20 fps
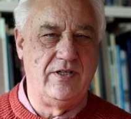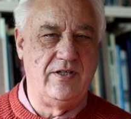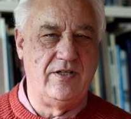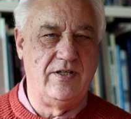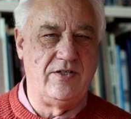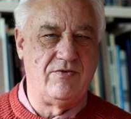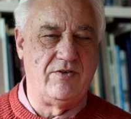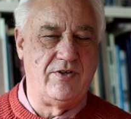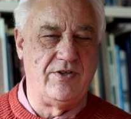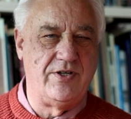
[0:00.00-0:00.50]

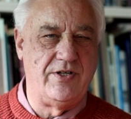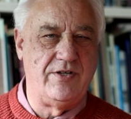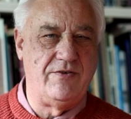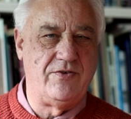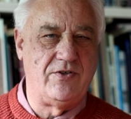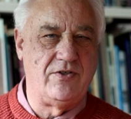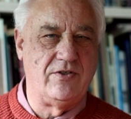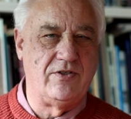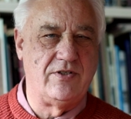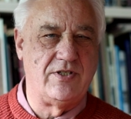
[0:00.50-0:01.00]
it's rather
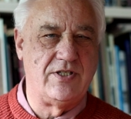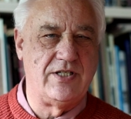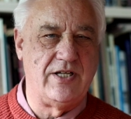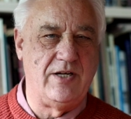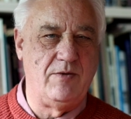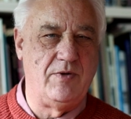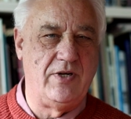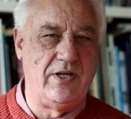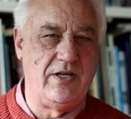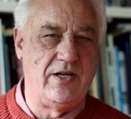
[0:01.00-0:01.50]
difficult to
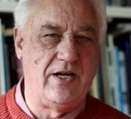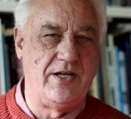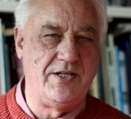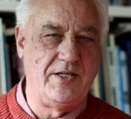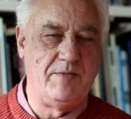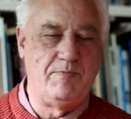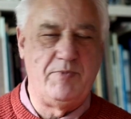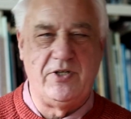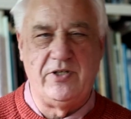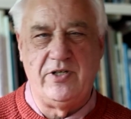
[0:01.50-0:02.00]
say, well, I
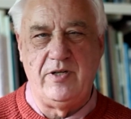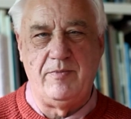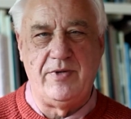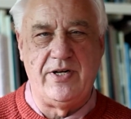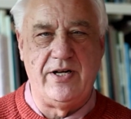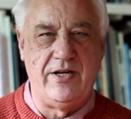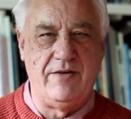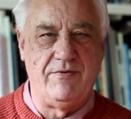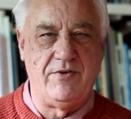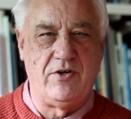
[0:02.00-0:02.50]
did build it,
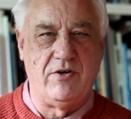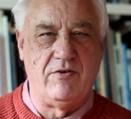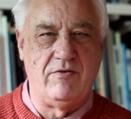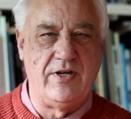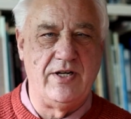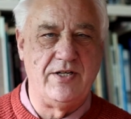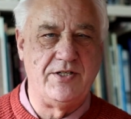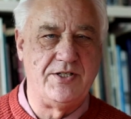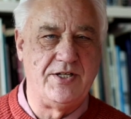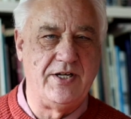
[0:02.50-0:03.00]
but I never got
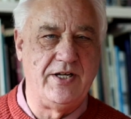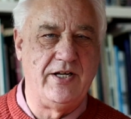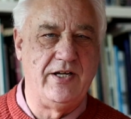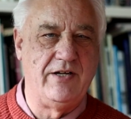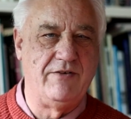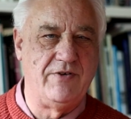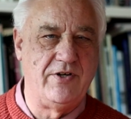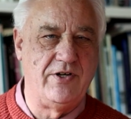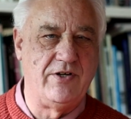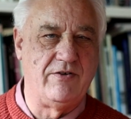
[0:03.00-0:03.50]
round to taking
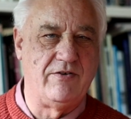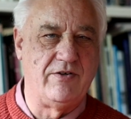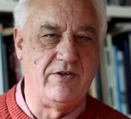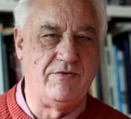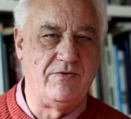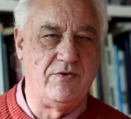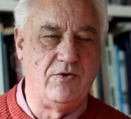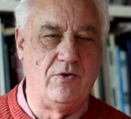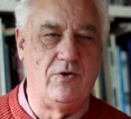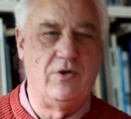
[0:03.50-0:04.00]
a
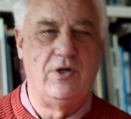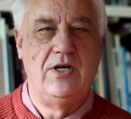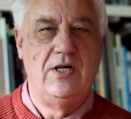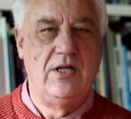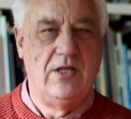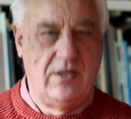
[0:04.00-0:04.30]
photograph, or